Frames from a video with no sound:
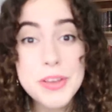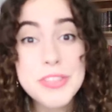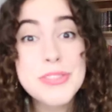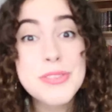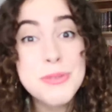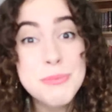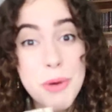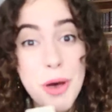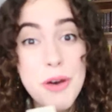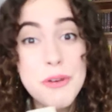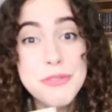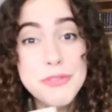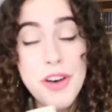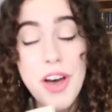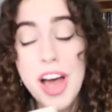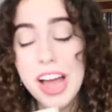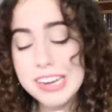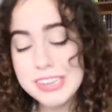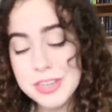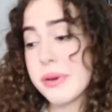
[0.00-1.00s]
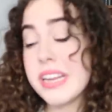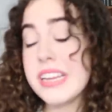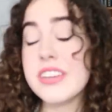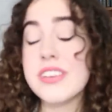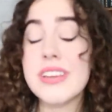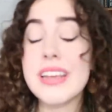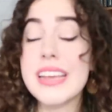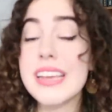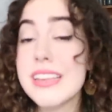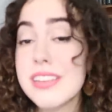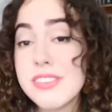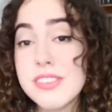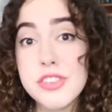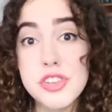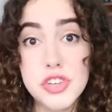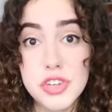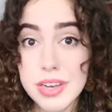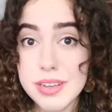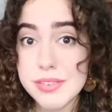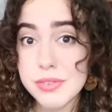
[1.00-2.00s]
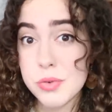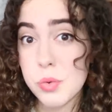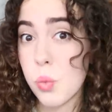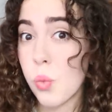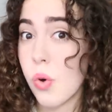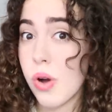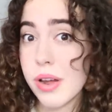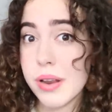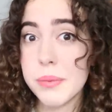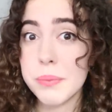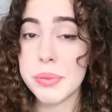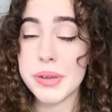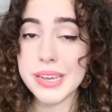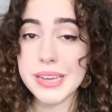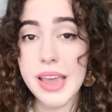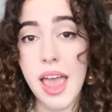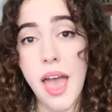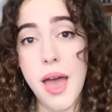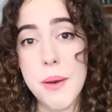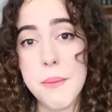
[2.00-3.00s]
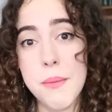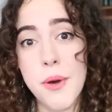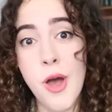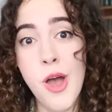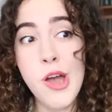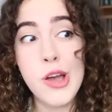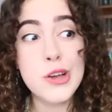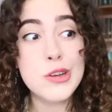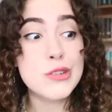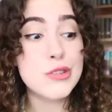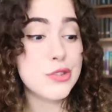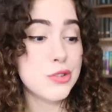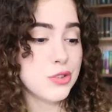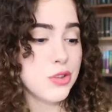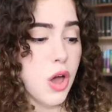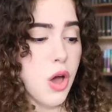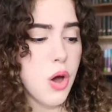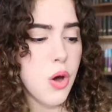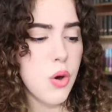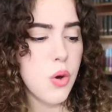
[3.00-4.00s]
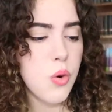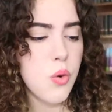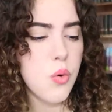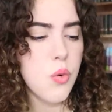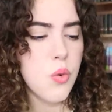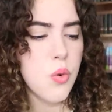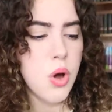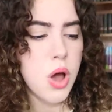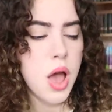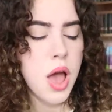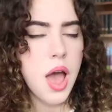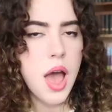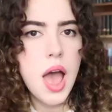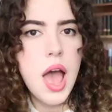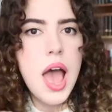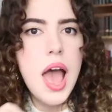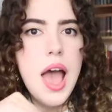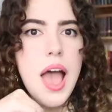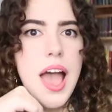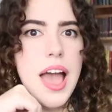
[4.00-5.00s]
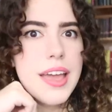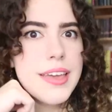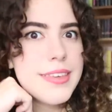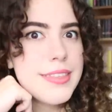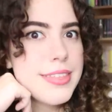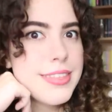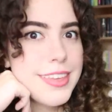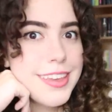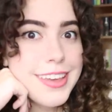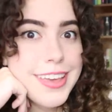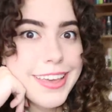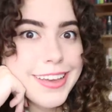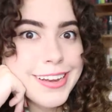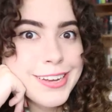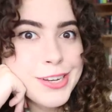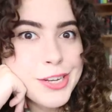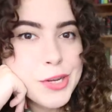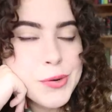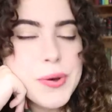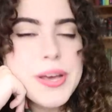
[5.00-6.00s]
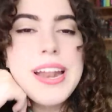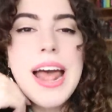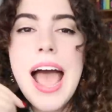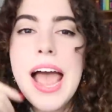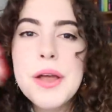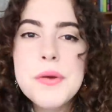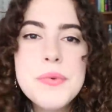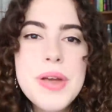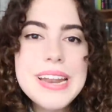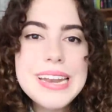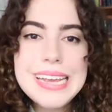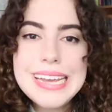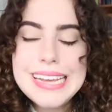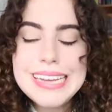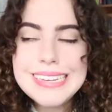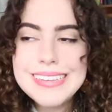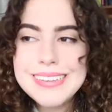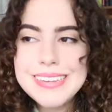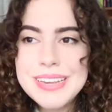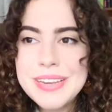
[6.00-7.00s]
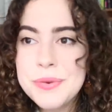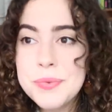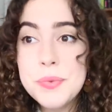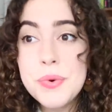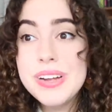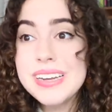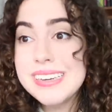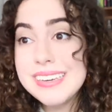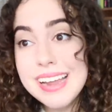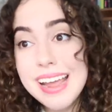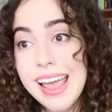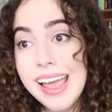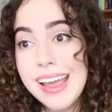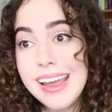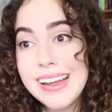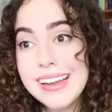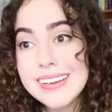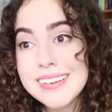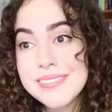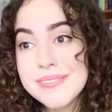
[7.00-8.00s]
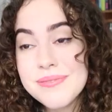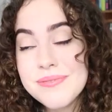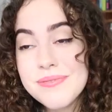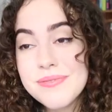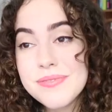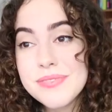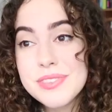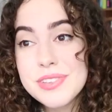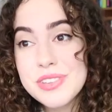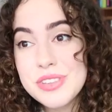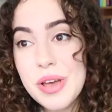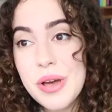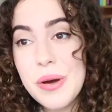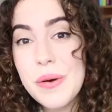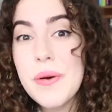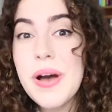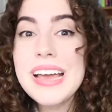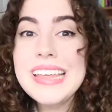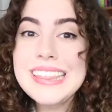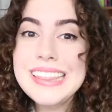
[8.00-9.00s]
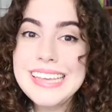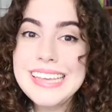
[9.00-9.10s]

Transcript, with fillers: with small font, but it is just 1 p.m. So I think I can do it. I read it in one day, so I